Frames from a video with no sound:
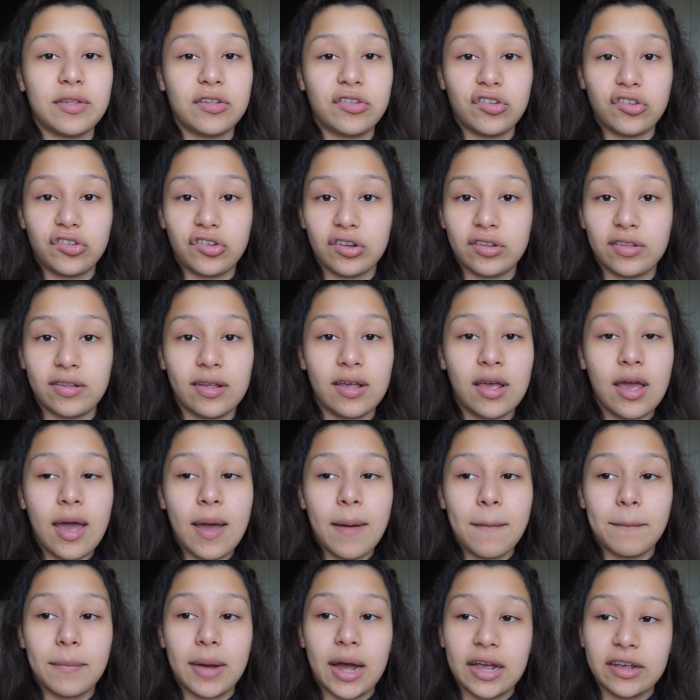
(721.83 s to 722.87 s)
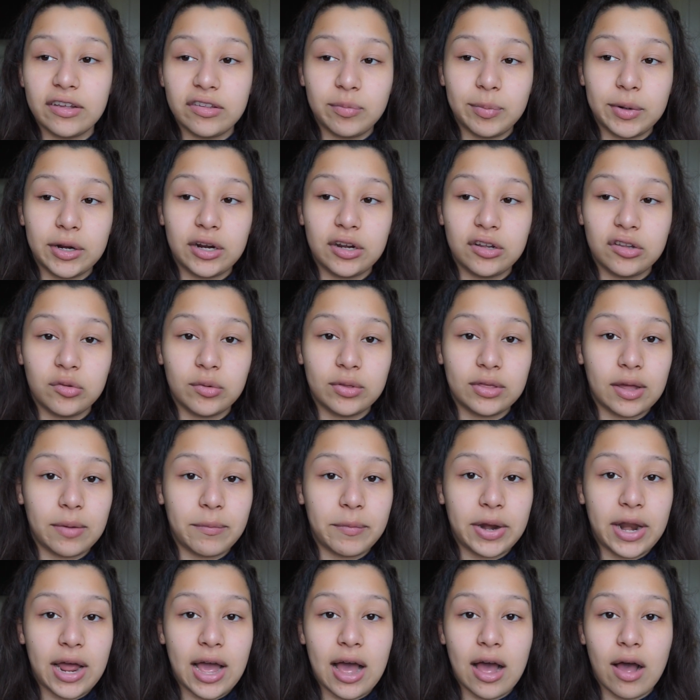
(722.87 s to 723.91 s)
This is just my experience with
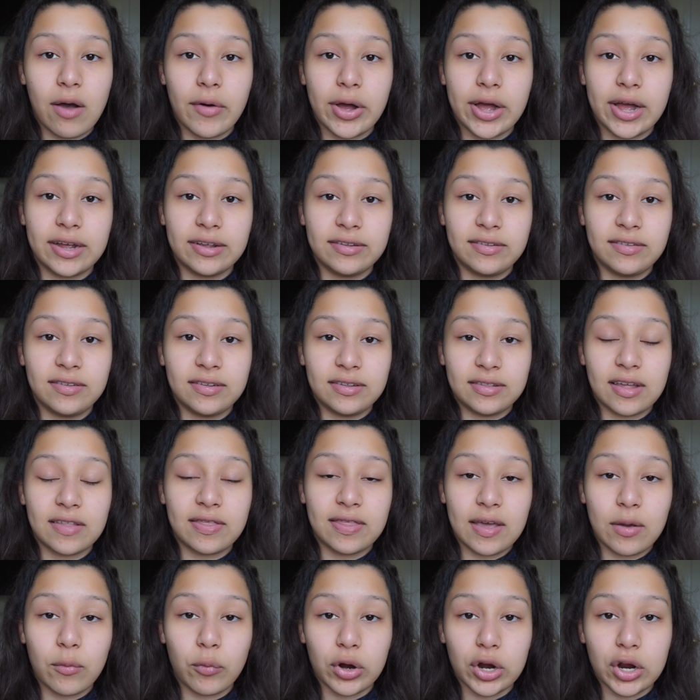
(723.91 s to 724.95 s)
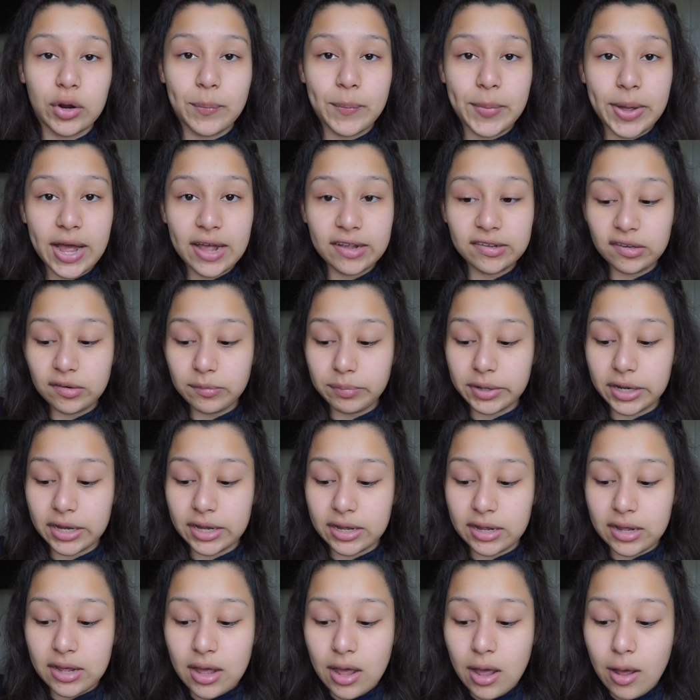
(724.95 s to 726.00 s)
them and how I see that they work best,
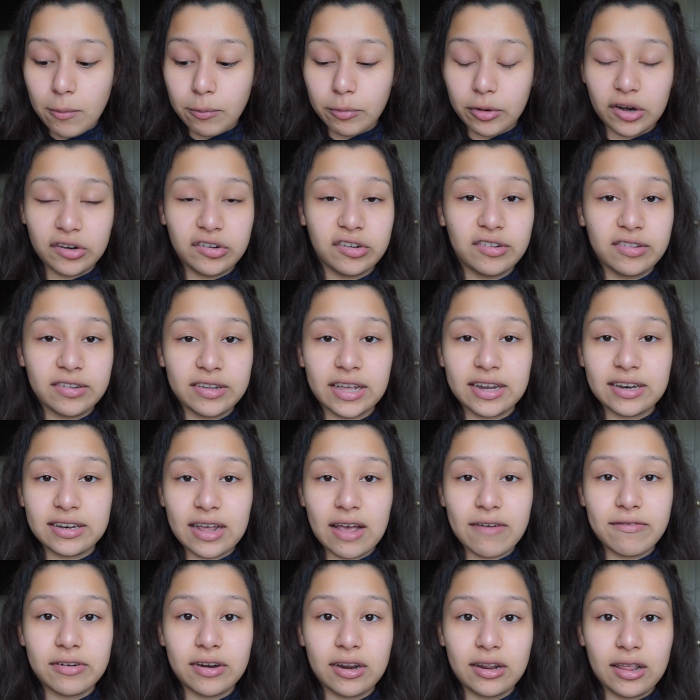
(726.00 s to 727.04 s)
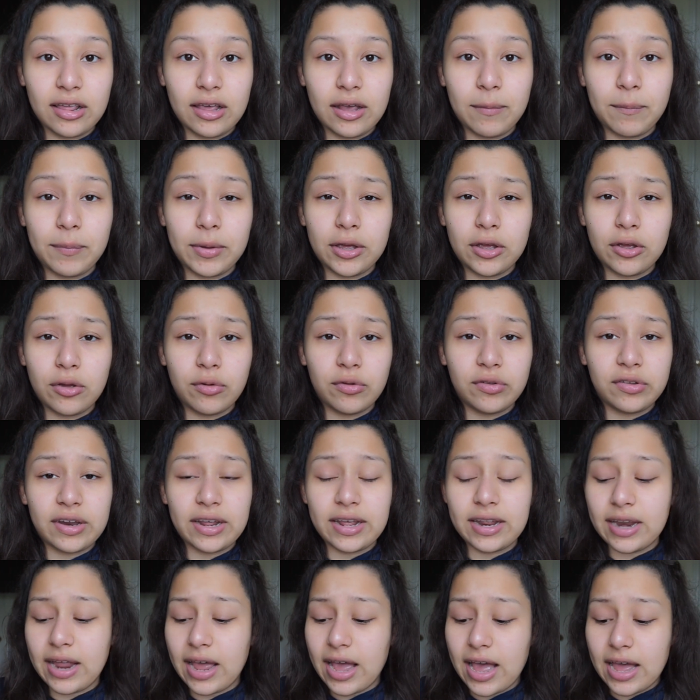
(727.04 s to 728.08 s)
but brushes can definitely be used
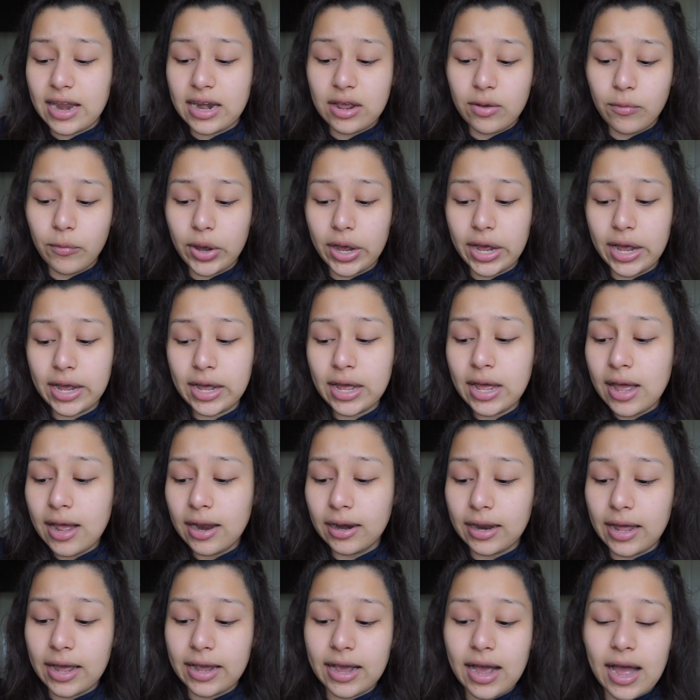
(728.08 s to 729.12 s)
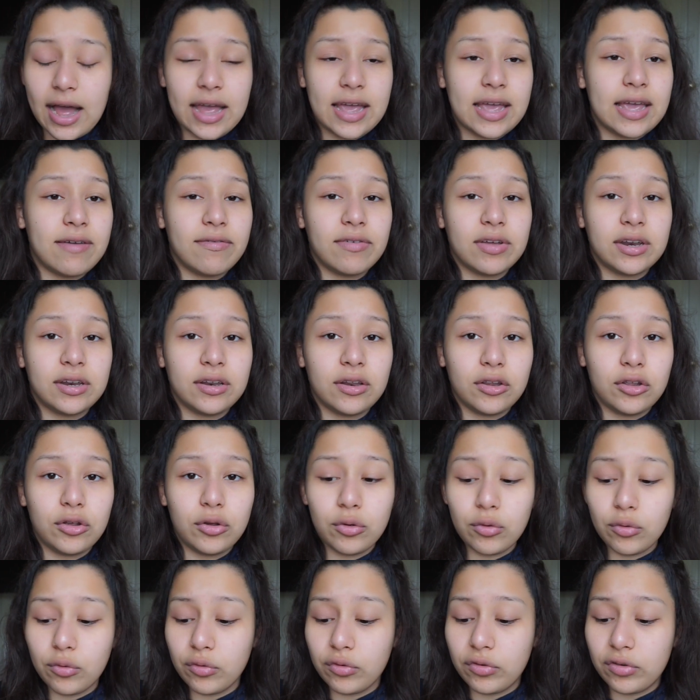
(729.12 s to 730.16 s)
in any way. Like, I even
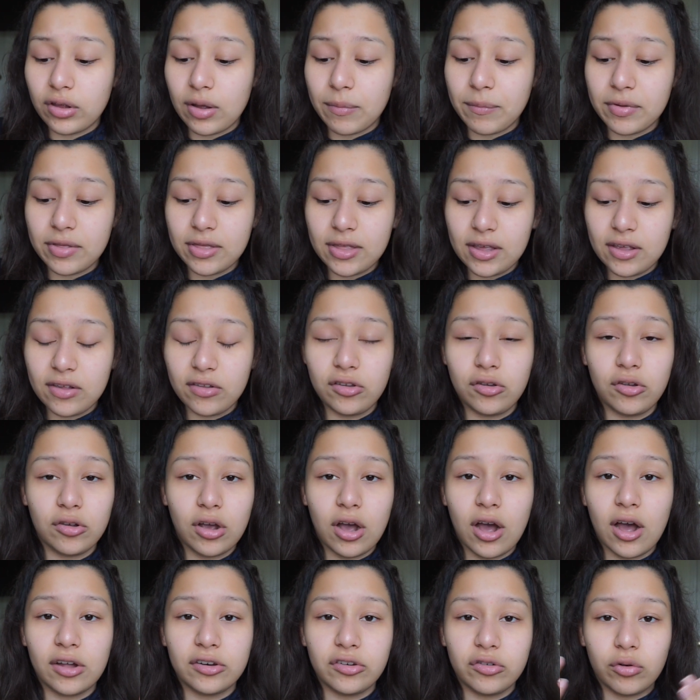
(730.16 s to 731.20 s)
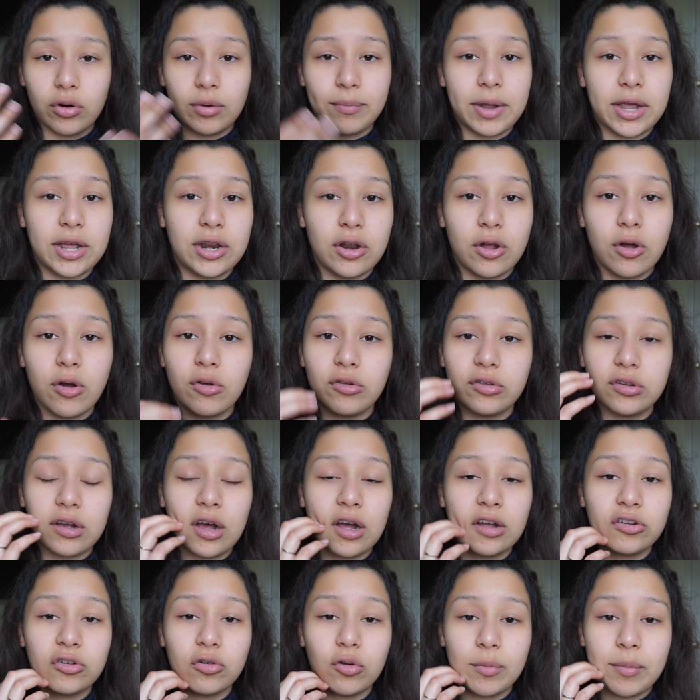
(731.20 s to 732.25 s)
use some of these to contour my nose,
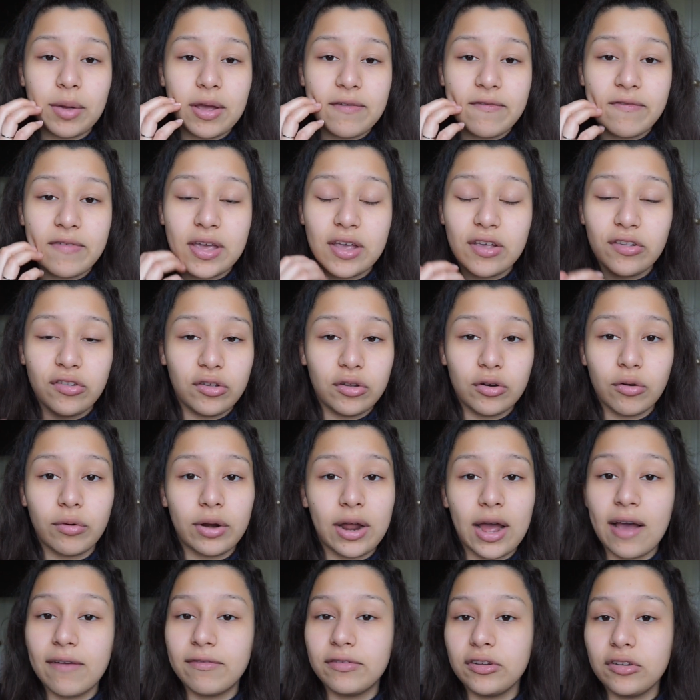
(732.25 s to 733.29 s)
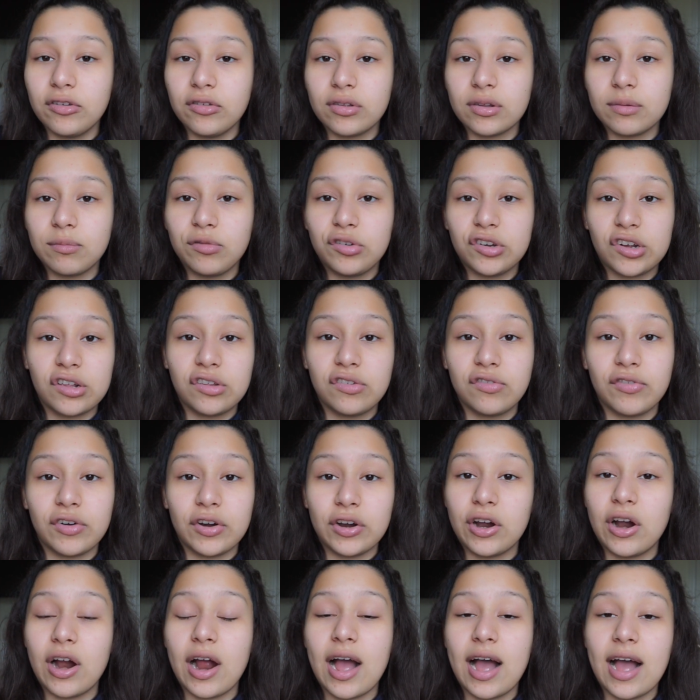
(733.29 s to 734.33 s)
contour my face. You don't have to use them just for
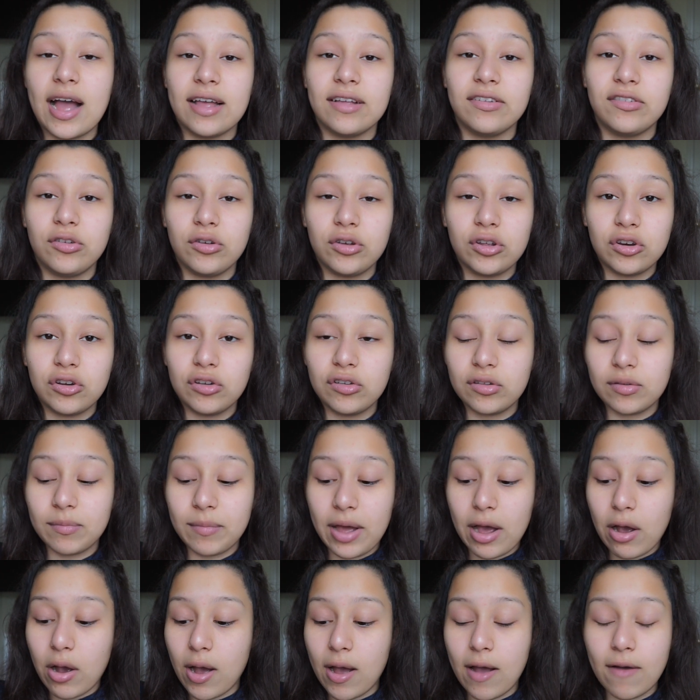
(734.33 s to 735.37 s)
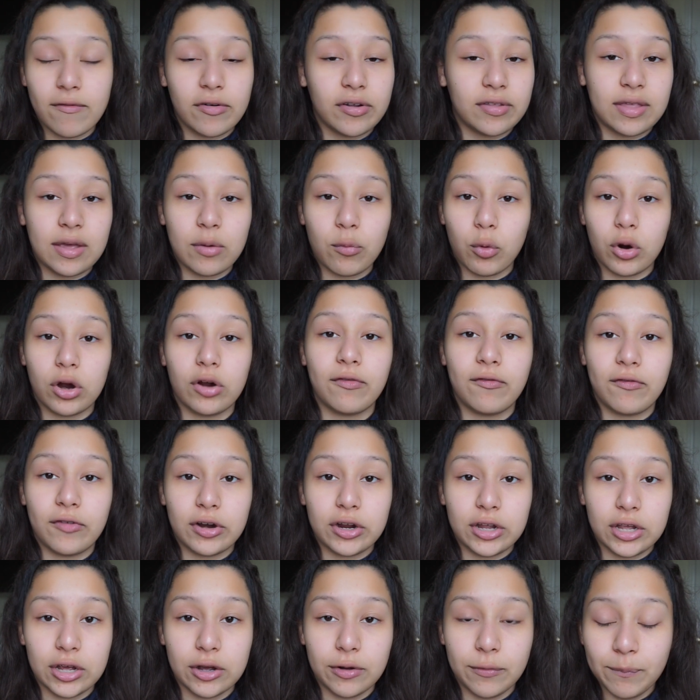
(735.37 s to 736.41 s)
your eyes. You can use them however they work for
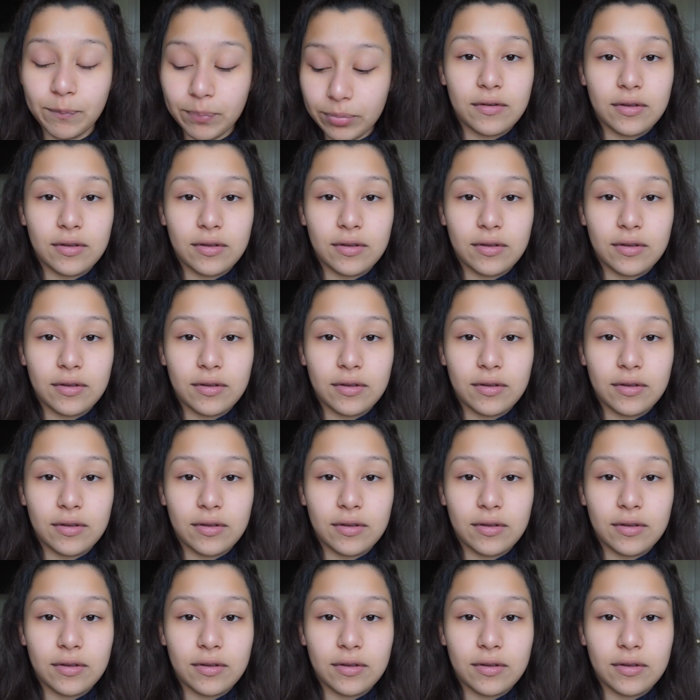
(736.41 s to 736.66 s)
you.